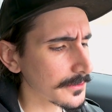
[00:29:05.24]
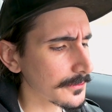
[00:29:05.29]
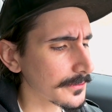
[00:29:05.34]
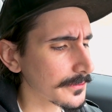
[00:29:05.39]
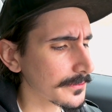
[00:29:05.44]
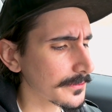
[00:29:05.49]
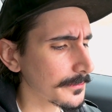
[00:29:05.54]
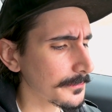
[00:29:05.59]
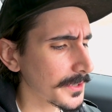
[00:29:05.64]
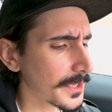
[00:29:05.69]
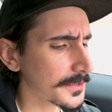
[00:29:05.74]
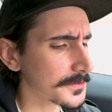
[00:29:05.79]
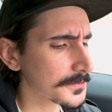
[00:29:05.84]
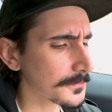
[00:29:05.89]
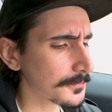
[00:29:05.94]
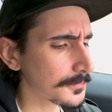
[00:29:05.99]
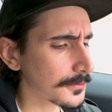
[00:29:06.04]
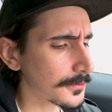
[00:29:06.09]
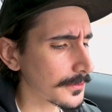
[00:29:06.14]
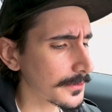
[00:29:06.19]
were the man's
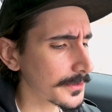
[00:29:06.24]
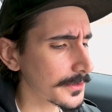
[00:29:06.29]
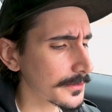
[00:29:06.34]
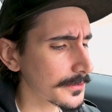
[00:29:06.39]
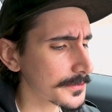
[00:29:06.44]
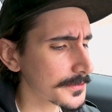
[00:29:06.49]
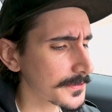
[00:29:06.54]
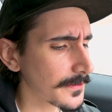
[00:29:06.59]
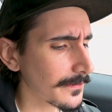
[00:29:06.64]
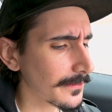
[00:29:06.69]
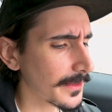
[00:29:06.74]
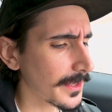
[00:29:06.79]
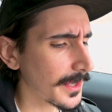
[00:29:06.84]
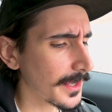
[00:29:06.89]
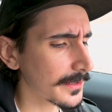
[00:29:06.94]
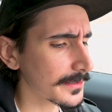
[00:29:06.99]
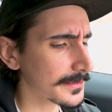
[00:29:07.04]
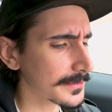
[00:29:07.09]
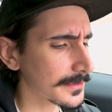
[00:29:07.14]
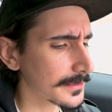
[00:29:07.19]
employers
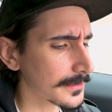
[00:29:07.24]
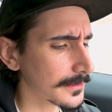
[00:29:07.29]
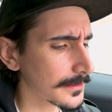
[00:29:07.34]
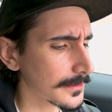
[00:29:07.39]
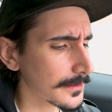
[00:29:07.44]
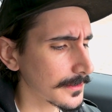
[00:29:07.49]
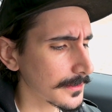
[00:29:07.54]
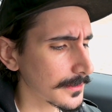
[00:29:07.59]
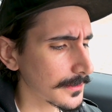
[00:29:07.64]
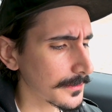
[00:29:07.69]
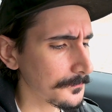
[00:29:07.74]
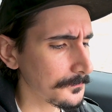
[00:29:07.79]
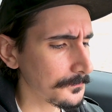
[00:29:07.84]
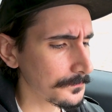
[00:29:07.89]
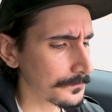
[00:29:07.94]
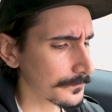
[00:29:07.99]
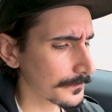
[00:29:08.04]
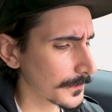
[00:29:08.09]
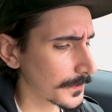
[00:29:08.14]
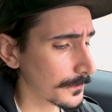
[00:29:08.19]
that
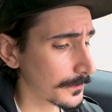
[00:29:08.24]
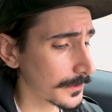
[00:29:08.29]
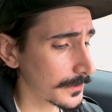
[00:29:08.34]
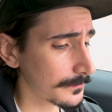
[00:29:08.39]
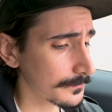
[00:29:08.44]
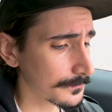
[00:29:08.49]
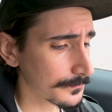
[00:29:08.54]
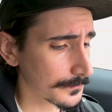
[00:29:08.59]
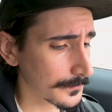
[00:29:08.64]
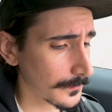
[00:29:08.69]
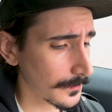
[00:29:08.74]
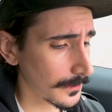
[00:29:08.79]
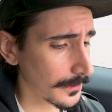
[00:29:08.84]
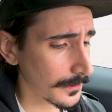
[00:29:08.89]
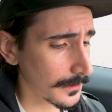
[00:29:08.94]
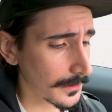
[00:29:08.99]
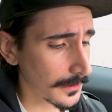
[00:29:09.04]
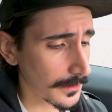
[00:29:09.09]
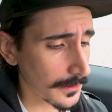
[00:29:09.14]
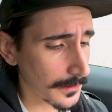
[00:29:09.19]

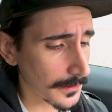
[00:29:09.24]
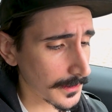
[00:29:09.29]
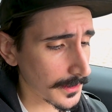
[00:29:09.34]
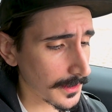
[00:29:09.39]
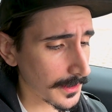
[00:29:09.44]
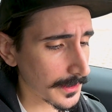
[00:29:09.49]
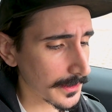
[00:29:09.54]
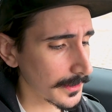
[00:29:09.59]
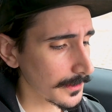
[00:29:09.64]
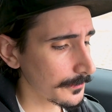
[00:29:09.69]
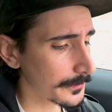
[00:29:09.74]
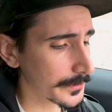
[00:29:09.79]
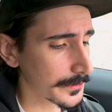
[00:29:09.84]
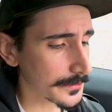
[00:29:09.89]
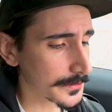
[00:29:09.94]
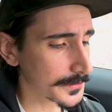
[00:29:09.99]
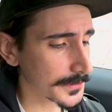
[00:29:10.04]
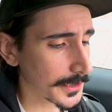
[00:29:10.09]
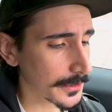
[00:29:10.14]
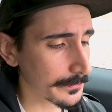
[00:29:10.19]
I hate when
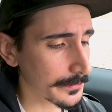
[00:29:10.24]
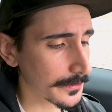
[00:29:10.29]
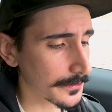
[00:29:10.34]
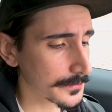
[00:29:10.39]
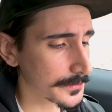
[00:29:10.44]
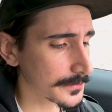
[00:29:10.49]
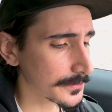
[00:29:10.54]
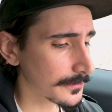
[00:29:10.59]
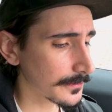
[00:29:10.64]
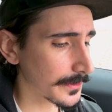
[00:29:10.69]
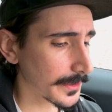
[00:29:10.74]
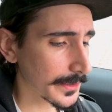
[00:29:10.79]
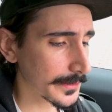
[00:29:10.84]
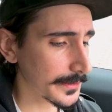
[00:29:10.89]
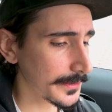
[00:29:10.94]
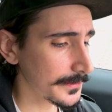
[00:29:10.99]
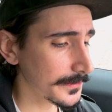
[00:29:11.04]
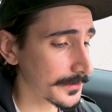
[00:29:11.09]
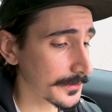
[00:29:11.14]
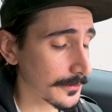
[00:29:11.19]
there's typos, or I
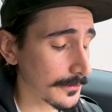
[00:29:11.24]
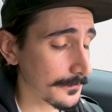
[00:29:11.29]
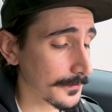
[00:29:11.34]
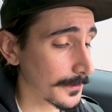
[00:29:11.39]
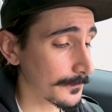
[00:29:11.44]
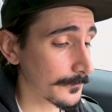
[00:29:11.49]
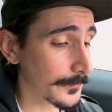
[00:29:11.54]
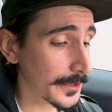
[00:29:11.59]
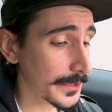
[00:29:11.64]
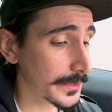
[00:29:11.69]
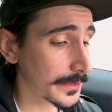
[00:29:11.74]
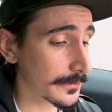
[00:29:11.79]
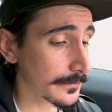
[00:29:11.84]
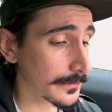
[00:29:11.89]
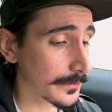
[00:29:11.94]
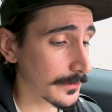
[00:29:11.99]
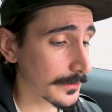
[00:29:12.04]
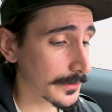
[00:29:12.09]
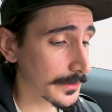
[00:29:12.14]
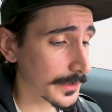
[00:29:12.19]
need to know if I'm reading it
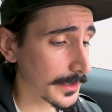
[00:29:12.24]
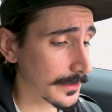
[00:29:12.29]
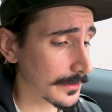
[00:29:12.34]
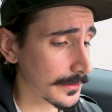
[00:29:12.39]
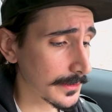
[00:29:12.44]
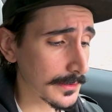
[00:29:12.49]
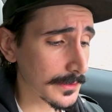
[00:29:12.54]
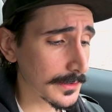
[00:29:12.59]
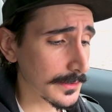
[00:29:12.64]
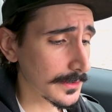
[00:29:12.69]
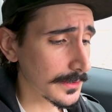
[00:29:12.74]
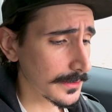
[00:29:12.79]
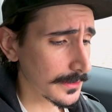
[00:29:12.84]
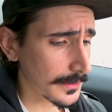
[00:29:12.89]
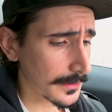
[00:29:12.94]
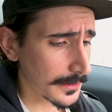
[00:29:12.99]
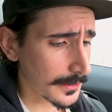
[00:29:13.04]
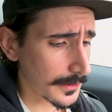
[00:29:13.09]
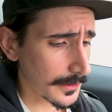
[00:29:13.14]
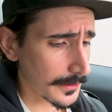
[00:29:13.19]
wrong or not.
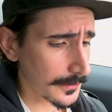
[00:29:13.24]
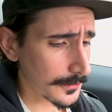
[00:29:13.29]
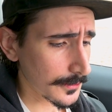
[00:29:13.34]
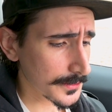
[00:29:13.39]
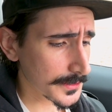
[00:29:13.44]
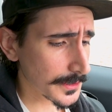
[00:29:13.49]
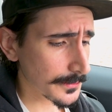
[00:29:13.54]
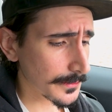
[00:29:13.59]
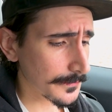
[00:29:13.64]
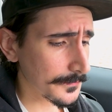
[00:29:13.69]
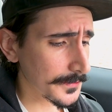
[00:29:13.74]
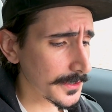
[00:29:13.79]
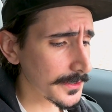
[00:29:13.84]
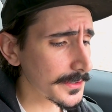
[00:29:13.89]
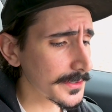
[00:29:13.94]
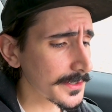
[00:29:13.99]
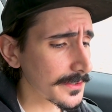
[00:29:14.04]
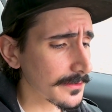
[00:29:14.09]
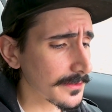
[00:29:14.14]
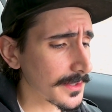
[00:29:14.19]
Tuesday
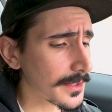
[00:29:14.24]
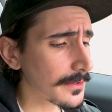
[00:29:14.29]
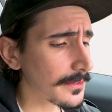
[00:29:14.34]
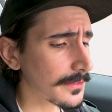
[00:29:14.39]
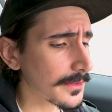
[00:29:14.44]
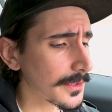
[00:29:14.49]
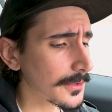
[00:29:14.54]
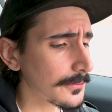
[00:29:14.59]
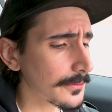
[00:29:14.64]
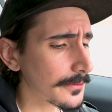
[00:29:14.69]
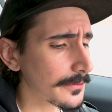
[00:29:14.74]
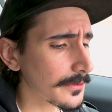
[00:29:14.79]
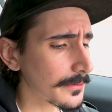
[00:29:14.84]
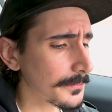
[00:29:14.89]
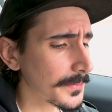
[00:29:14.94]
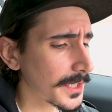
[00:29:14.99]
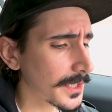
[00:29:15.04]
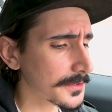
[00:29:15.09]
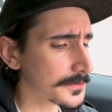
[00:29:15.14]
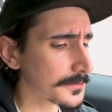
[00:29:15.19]
revealing that they were the
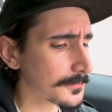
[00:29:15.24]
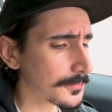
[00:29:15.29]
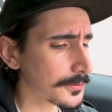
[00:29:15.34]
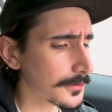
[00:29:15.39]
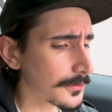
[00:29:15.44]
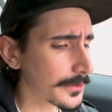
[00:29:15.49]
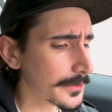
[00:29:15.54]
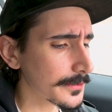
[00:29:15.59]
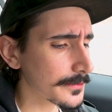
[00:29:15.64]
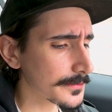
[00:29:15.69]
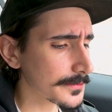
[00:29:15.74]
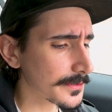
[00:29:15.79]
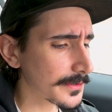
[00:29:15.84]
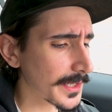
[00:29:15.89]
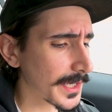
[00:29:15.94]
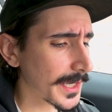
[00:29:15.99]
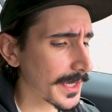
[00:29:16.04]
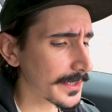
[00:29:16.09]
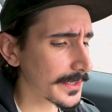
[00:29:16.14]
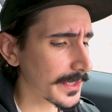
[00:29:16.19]
man's employers
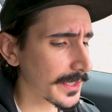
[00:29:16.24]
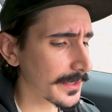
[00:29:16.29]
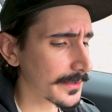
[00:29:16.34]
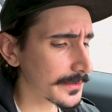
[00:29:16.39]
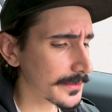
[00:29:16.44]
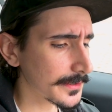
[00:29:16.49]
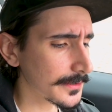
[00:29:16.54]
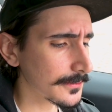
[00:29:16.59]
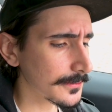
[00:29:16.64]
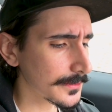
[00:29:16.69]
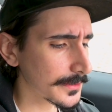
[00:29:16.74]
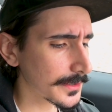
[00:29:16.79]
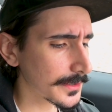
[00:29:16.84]
and he